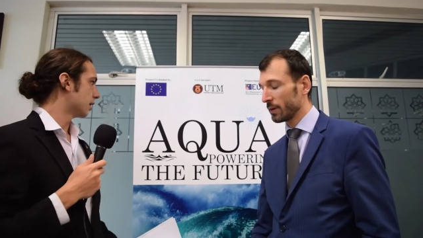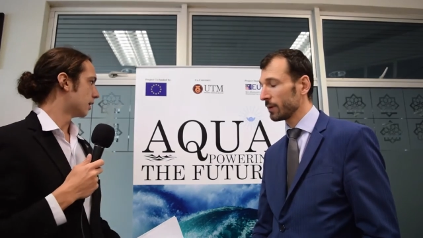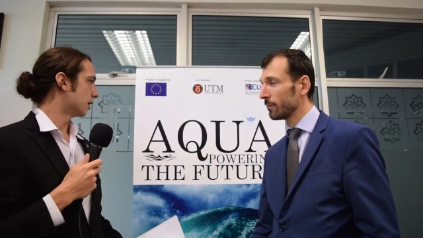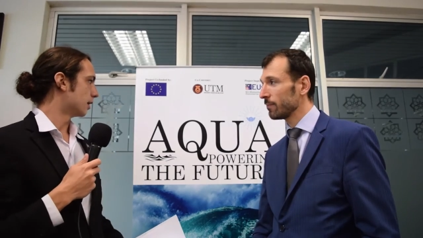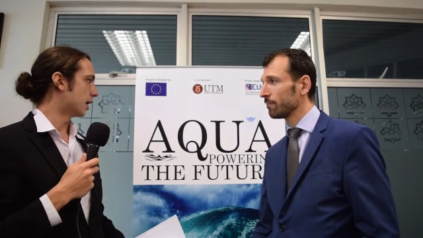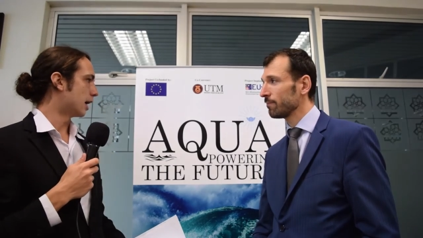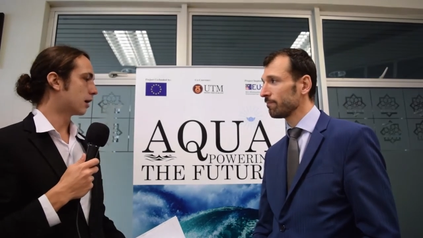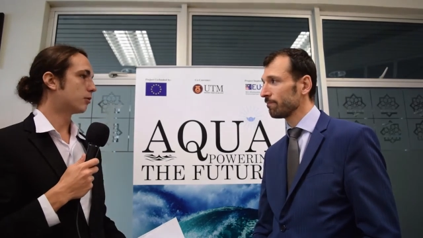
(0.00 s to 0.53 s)

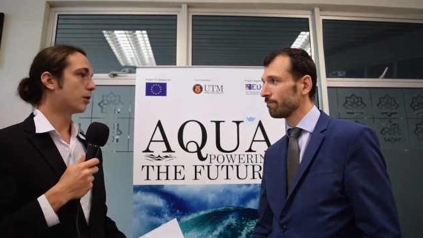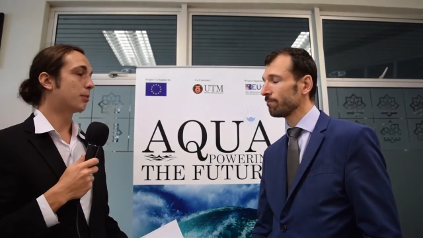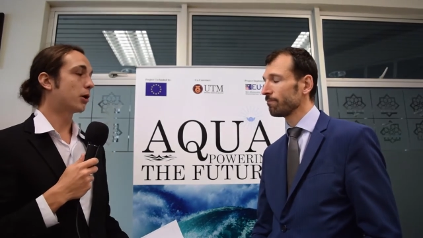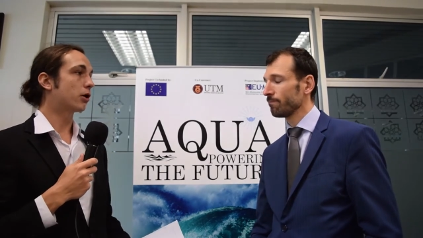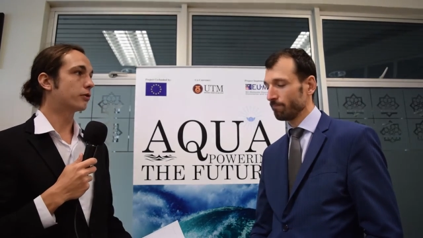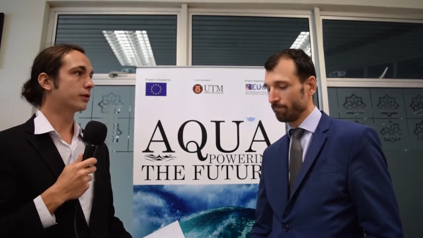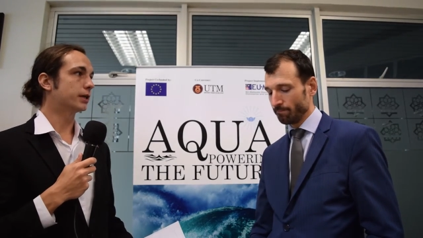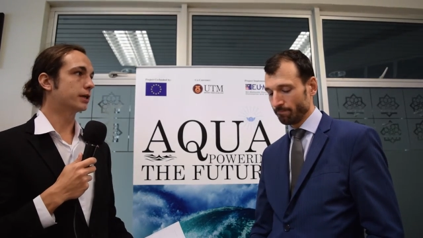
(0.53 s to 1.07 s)
Speaker 1: uh,
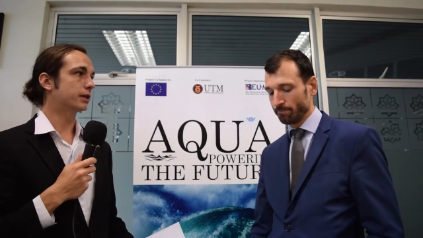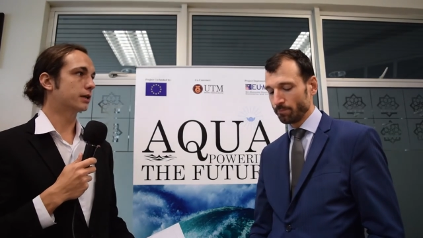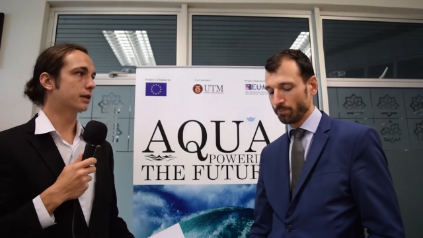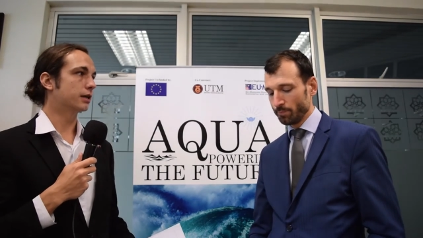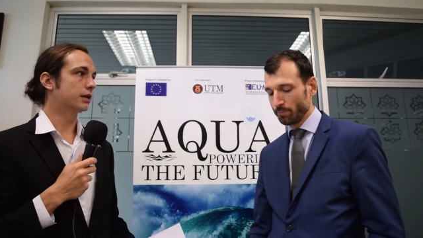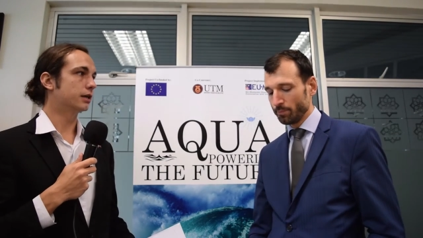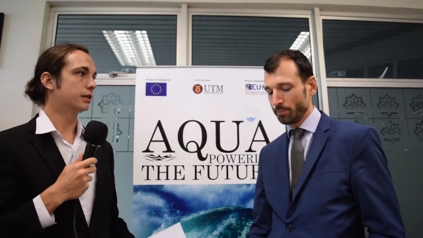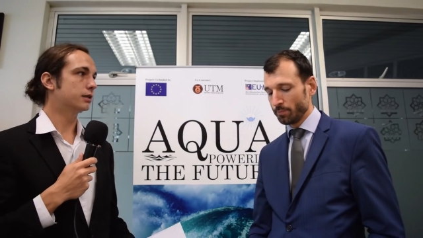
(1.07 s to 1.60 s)
aquapowering
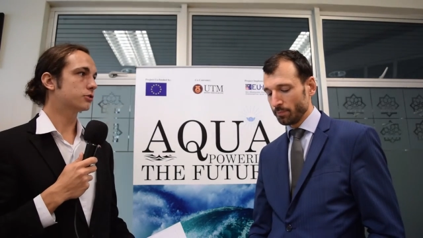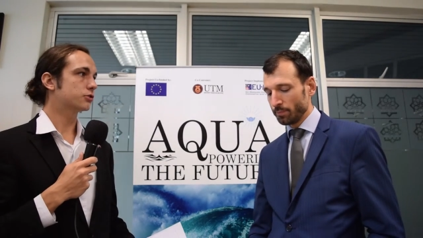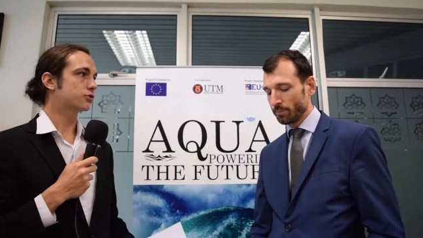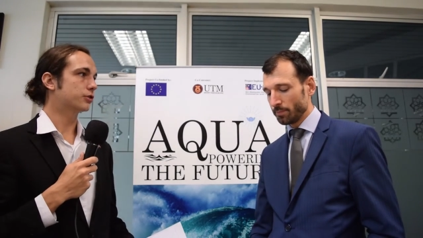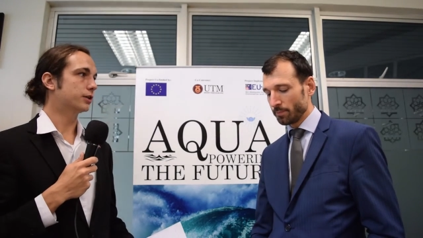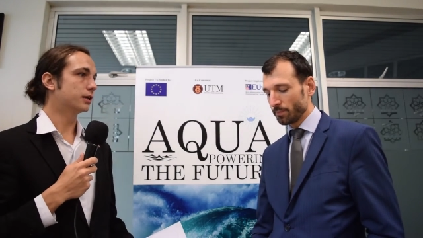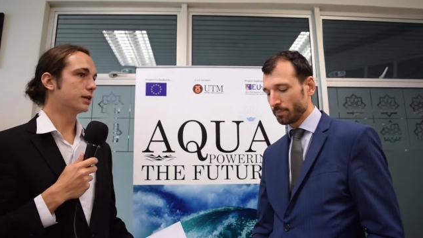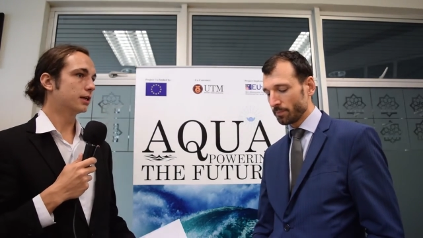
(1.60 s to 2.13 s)
uh,
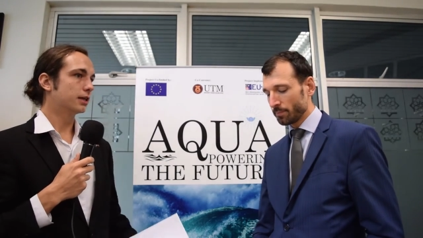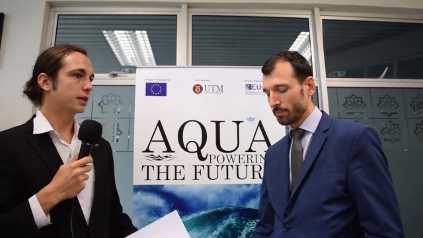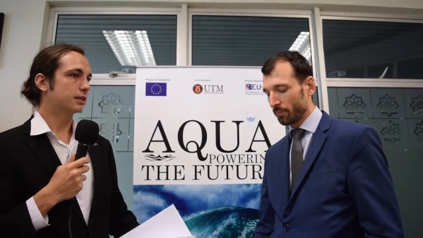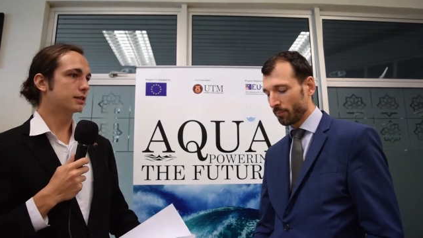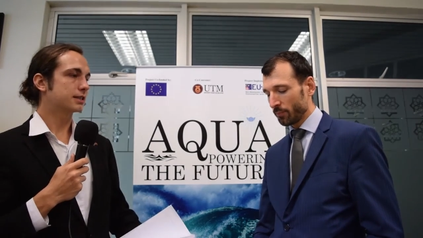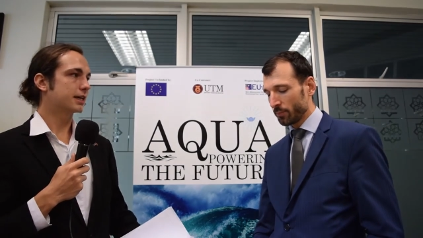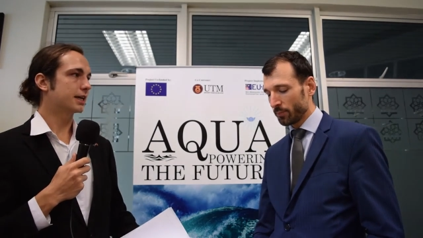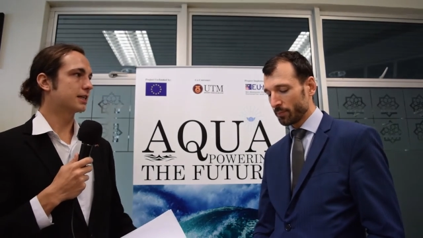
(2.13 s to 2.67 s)
industry, in
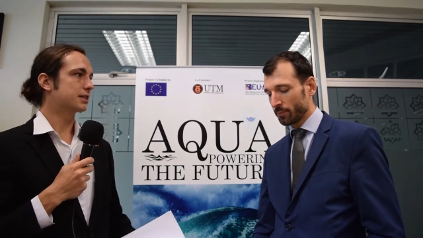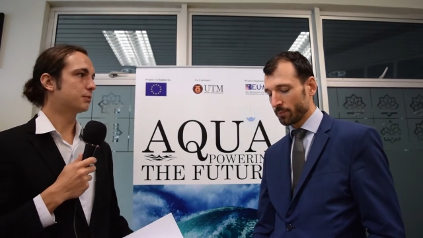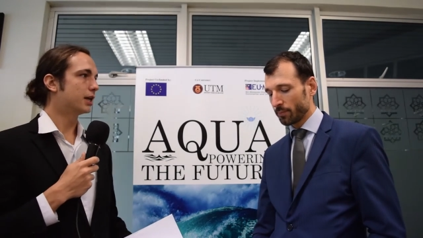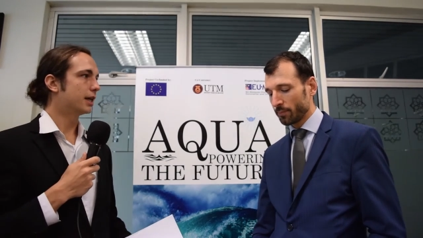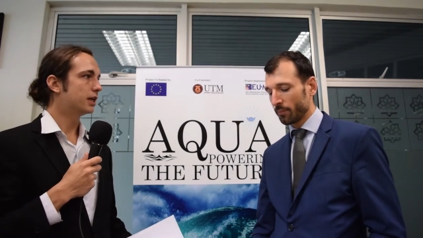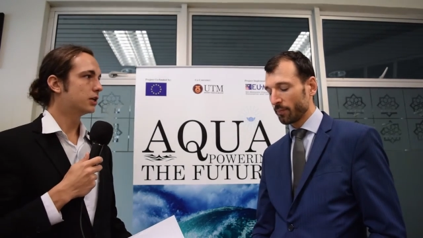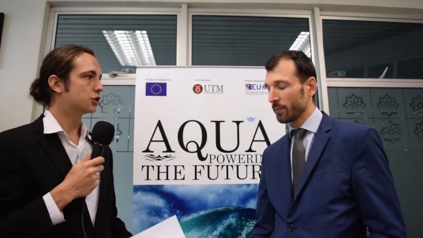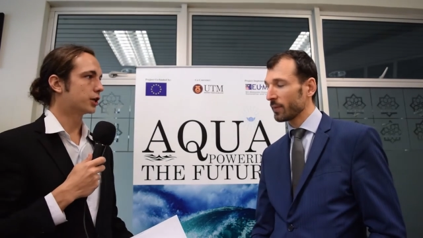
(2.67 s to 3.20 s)
this case
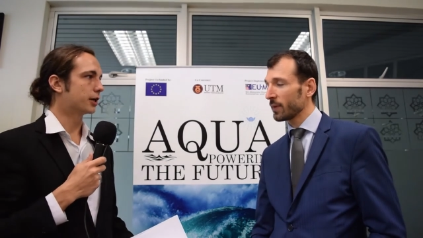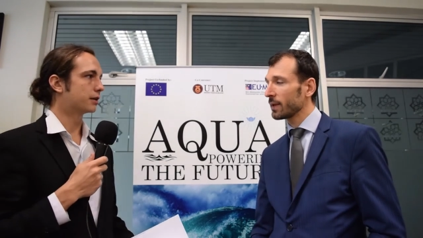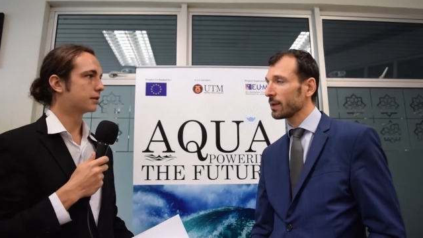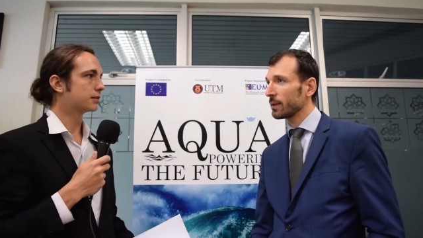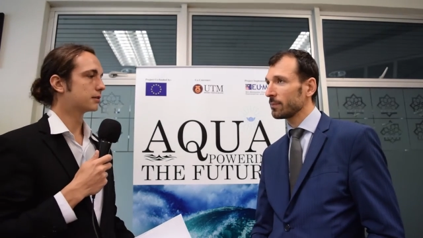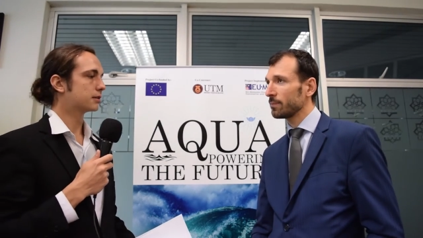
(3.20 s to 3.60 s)
Malaysia?